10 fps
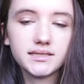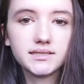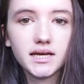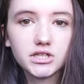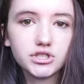
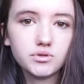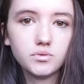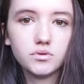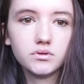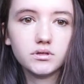
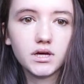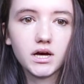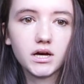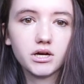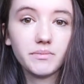sexual
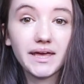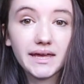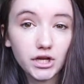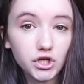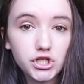
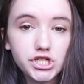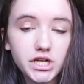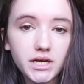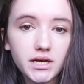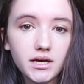
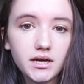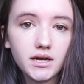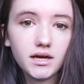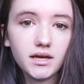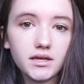energy
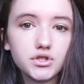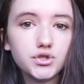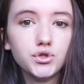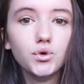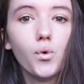is
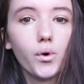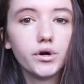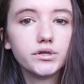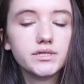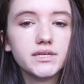
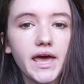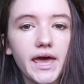yours,